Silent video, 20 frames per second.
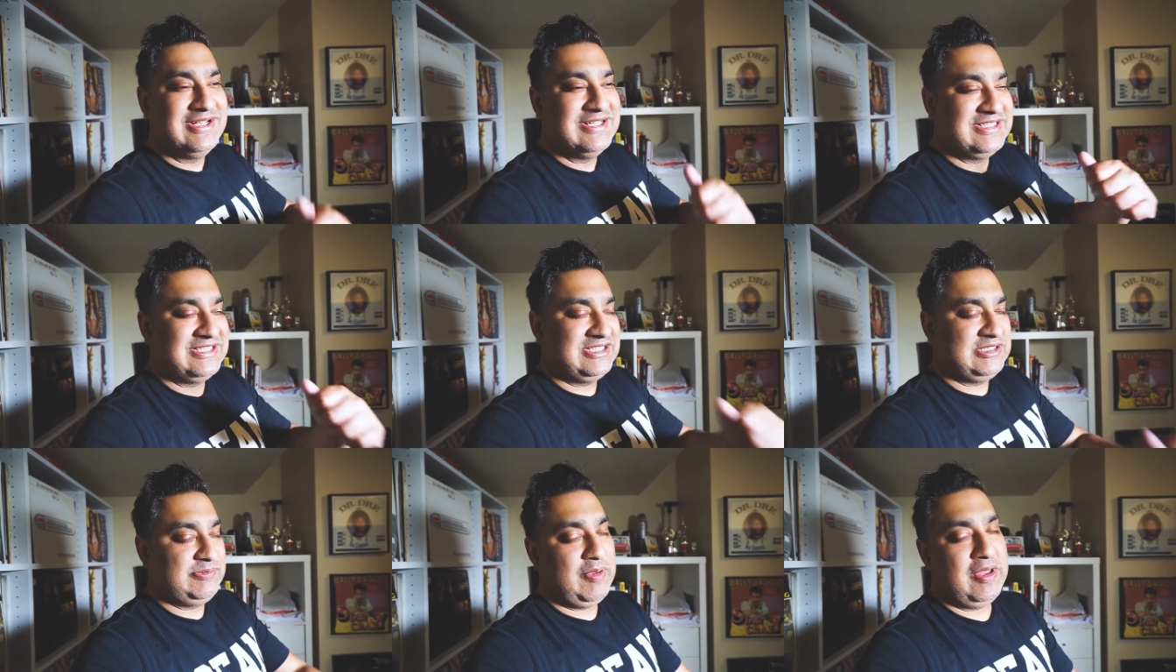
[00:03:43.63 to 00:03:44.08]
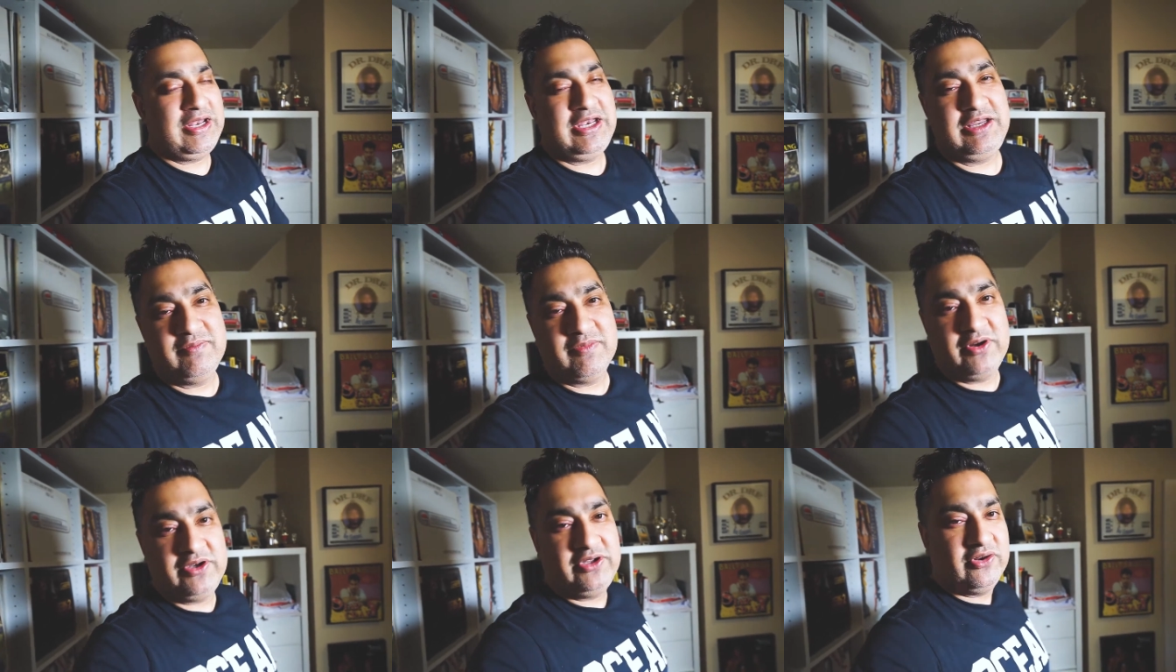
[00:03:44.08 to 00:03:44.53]

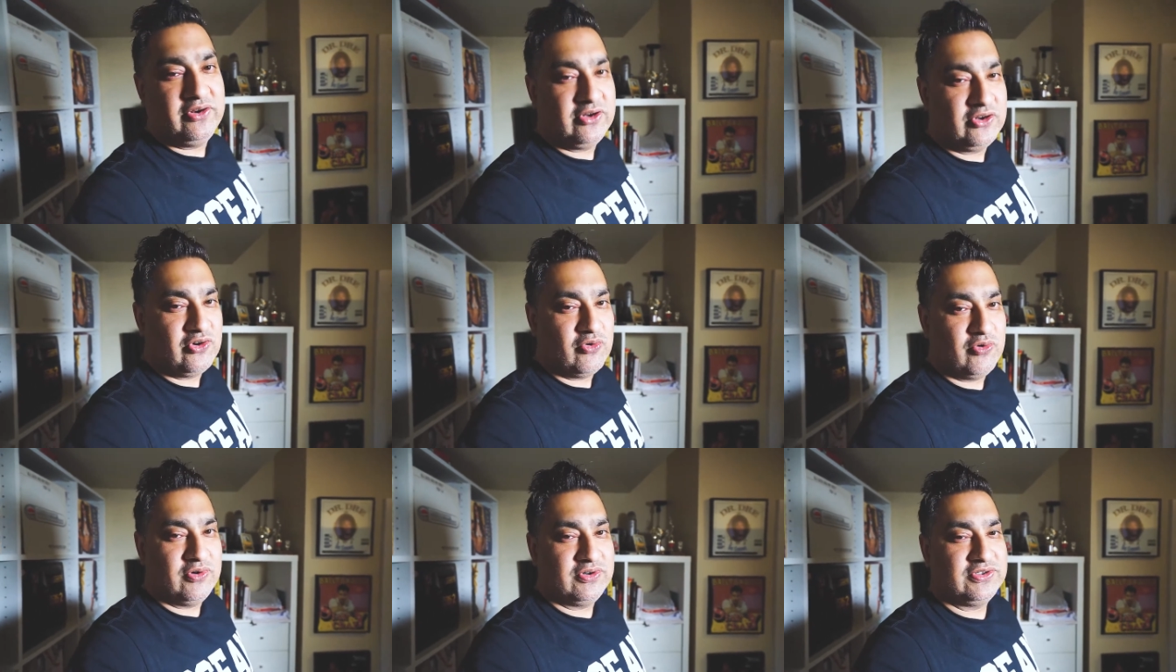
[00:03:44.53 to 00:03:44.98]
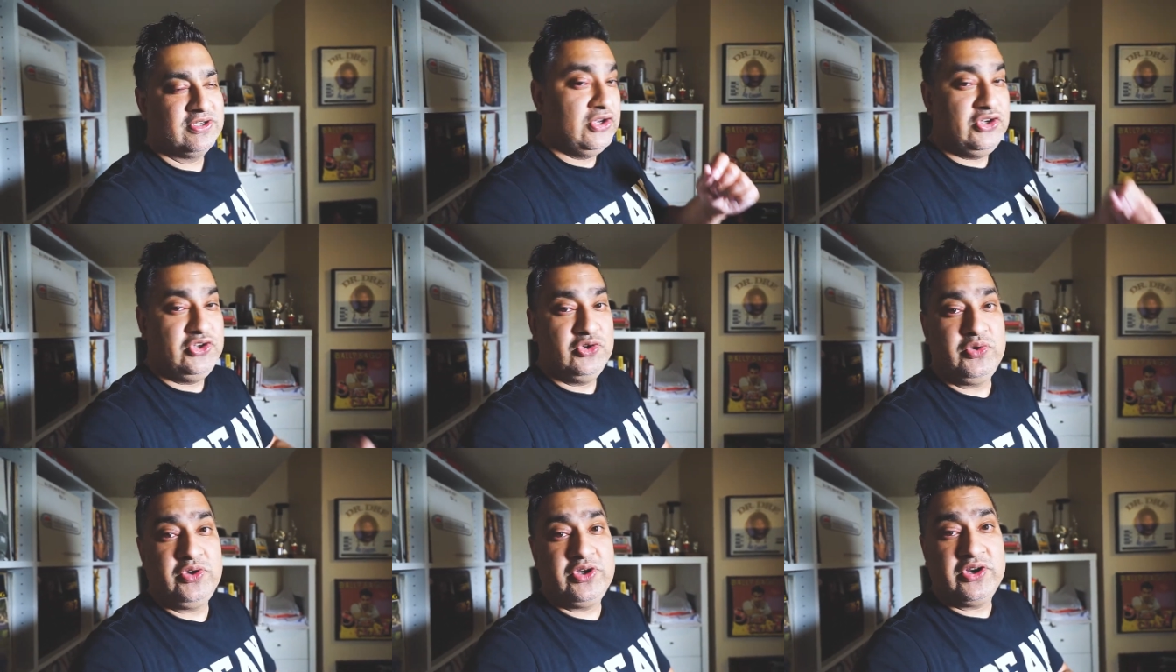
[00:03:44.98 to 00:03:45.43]
spending money on a course,
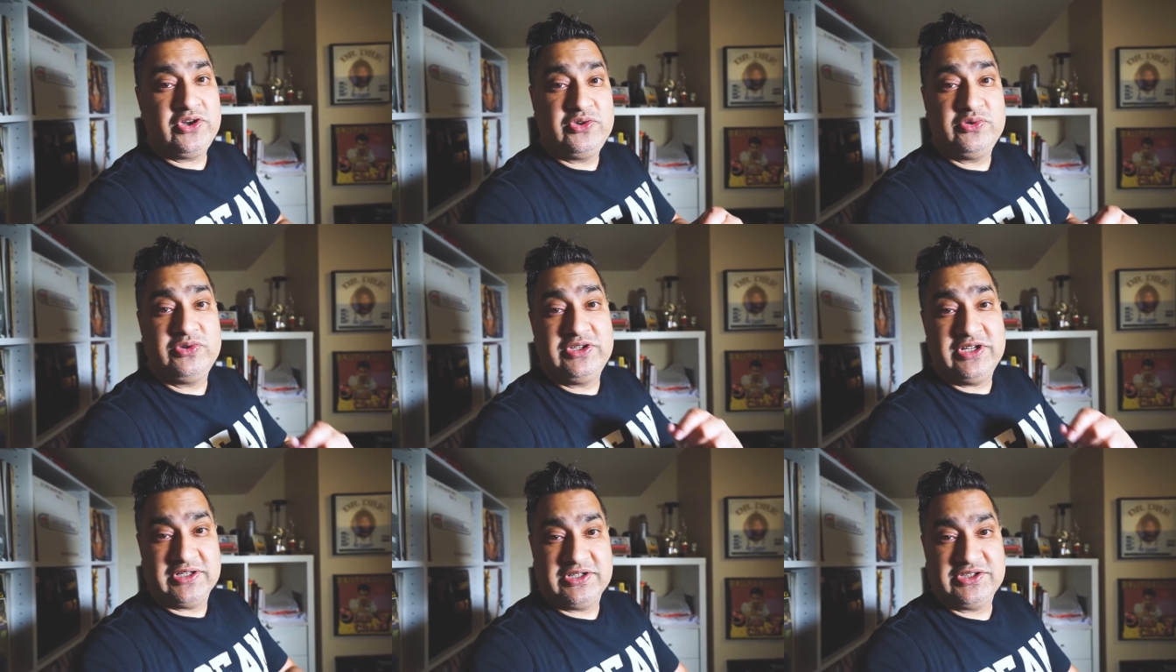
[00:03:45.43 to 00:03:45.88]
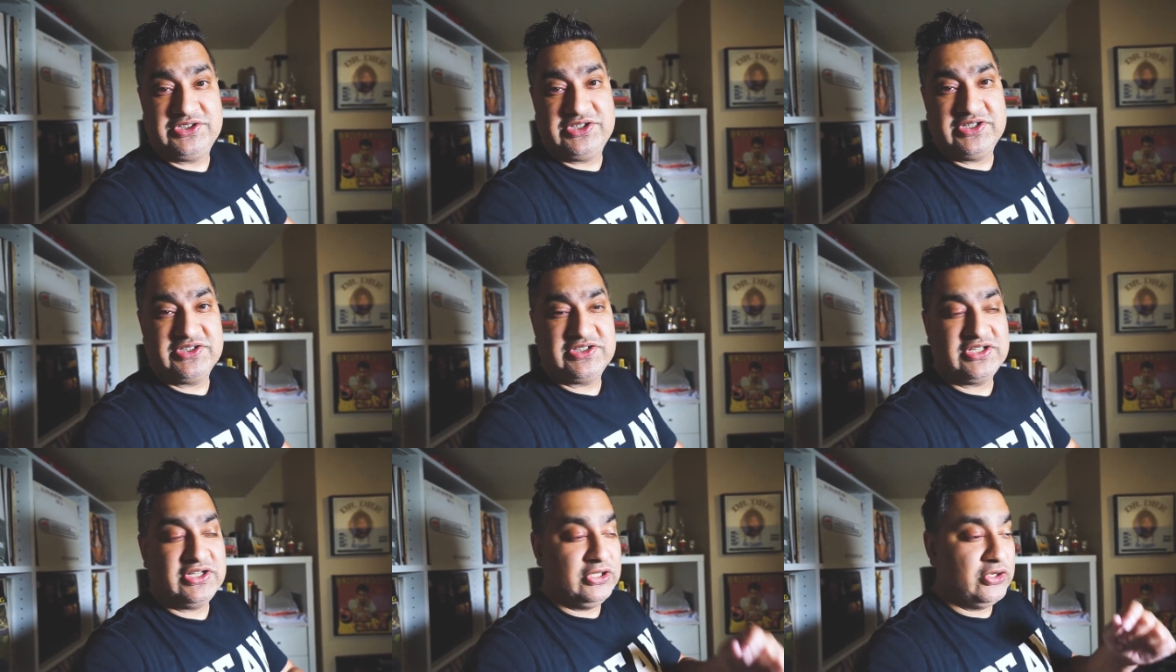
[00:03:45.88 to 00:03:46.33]
do your due
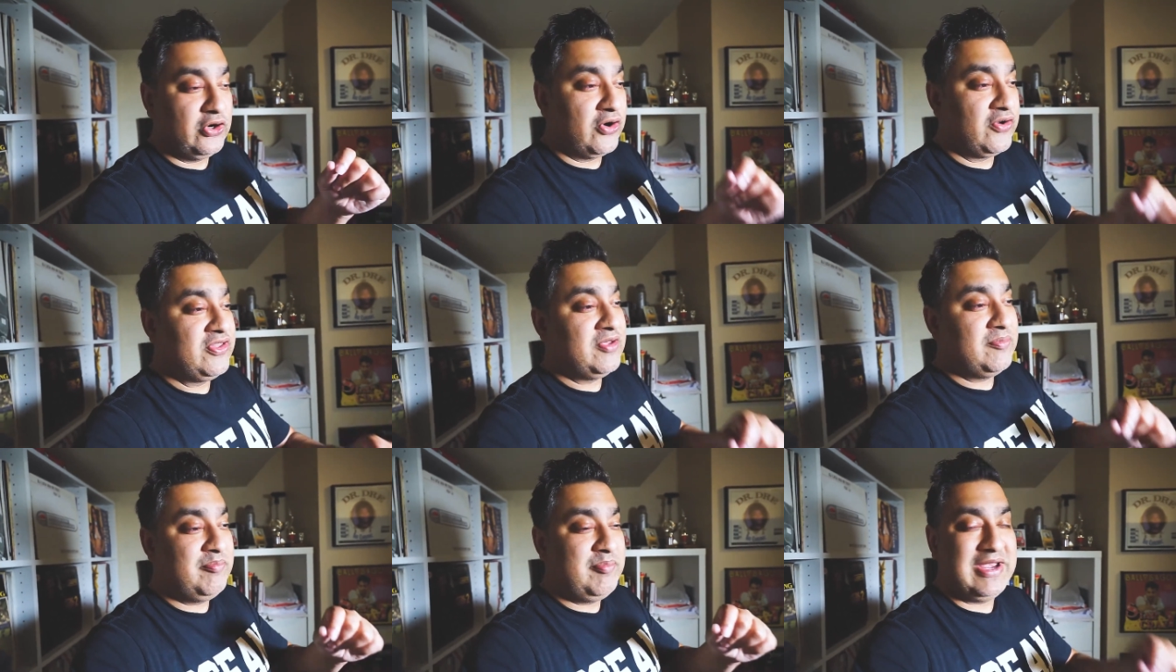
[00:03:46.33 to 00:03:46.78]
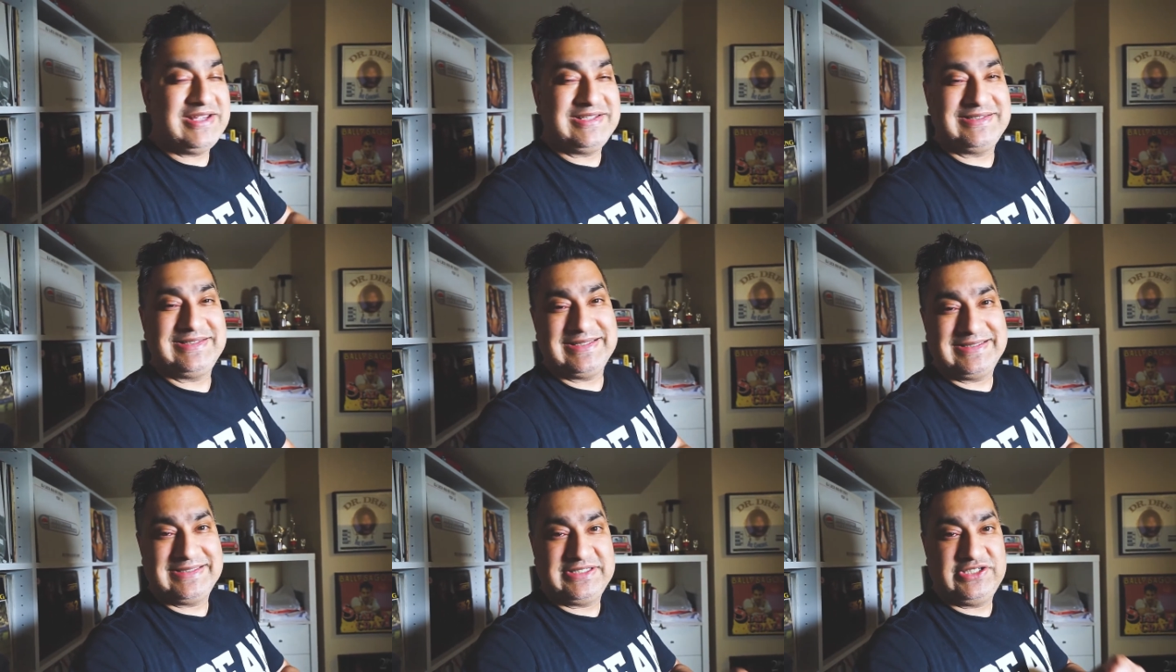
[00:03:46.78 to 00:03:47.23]
diligence, learn the
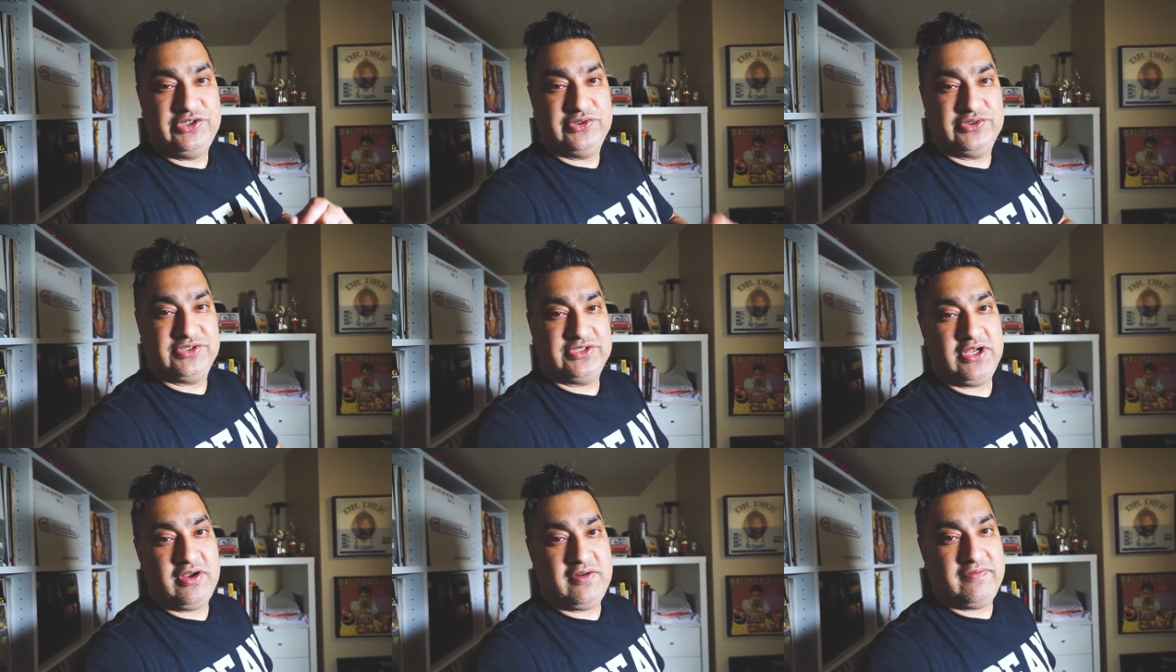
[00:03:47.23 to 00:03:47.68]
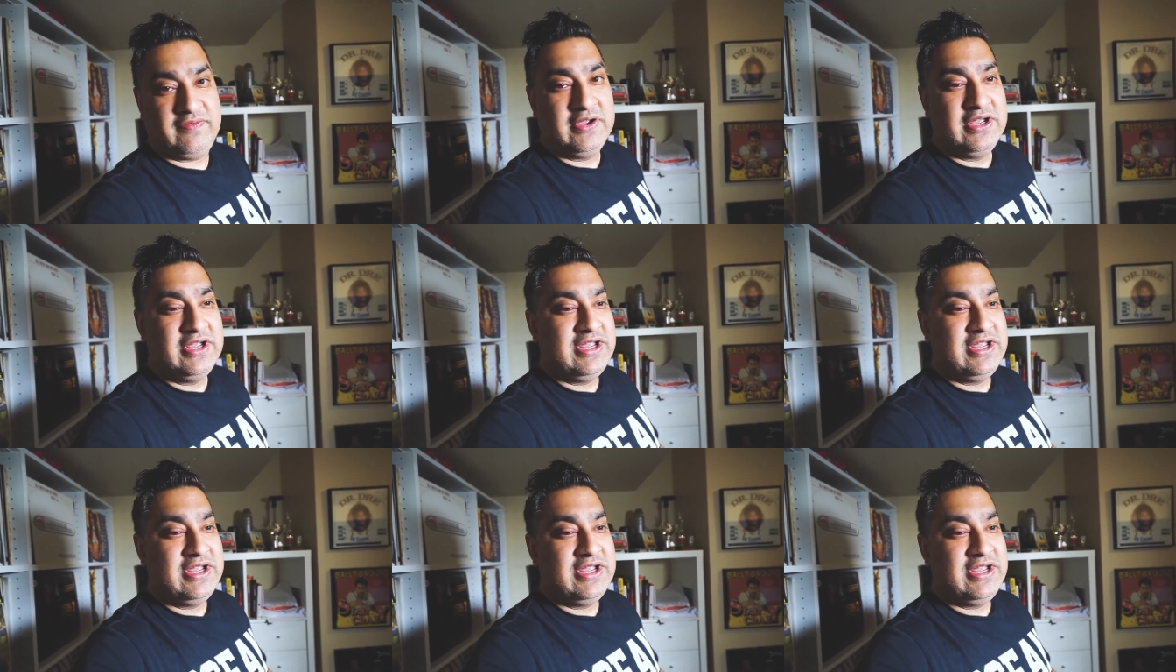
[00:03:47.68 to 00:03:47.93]
basics yourself.